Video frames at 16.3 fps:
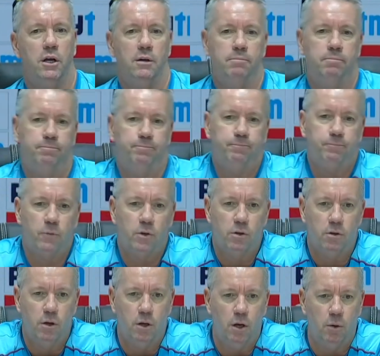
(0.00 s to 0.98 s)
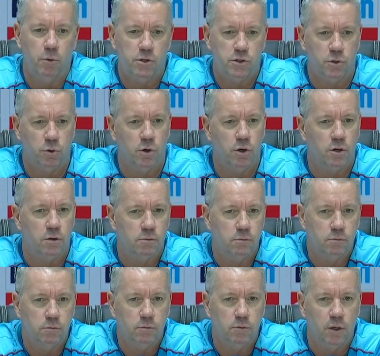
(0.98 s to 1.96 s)
And, um, you know, we have still got
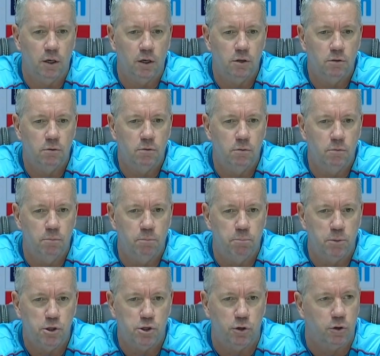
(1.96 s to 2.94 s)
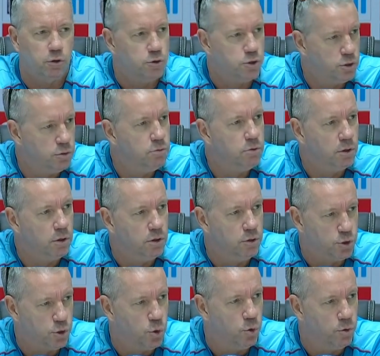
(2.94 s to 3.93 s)
you know Bishoo can,
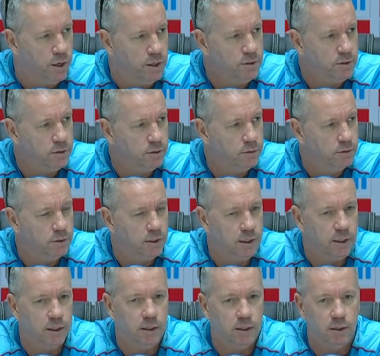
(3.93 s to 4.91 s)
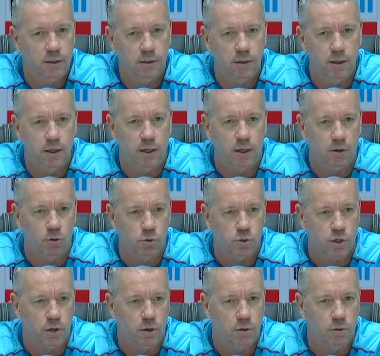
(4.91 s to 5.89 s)
can score runs. Uh, he can
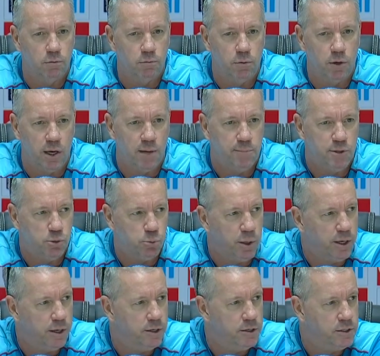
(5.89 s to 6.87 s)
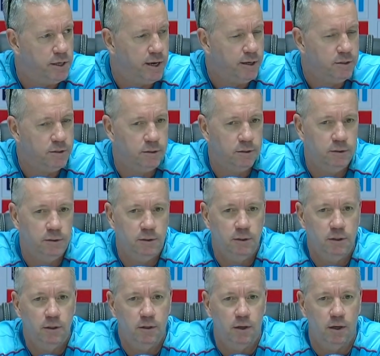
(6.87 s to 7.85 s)
also keep his wicket intact.
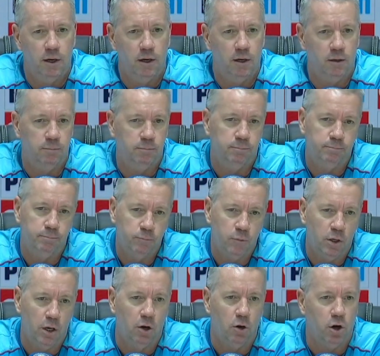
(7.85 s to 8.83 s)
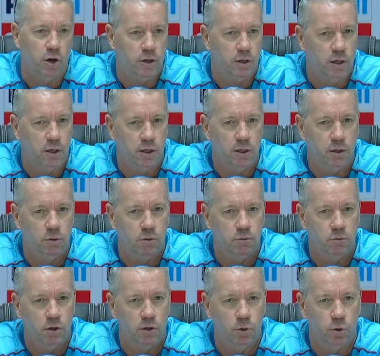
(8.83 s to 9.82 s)
Um, you know, ideally, you,
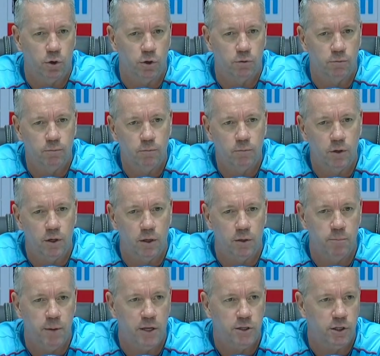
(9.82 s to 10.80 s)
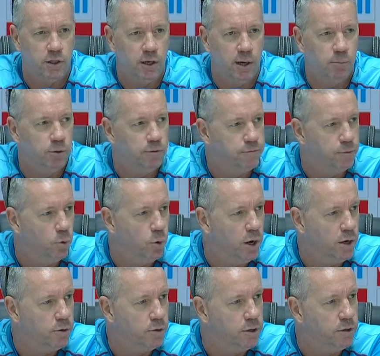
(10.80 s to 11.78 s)
you look at you know the magic number of
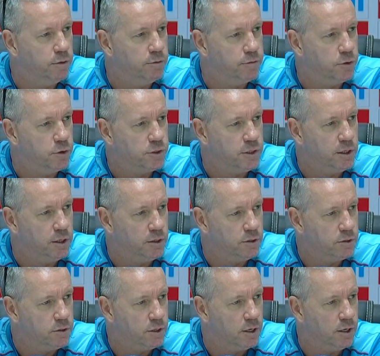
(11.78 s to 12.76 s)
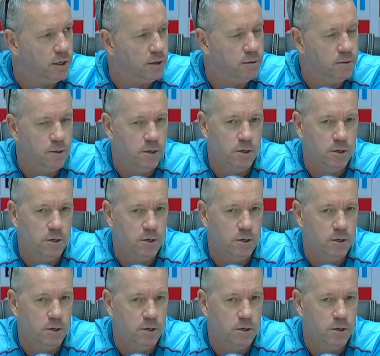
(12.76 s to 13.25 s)
400 in the first innings uh,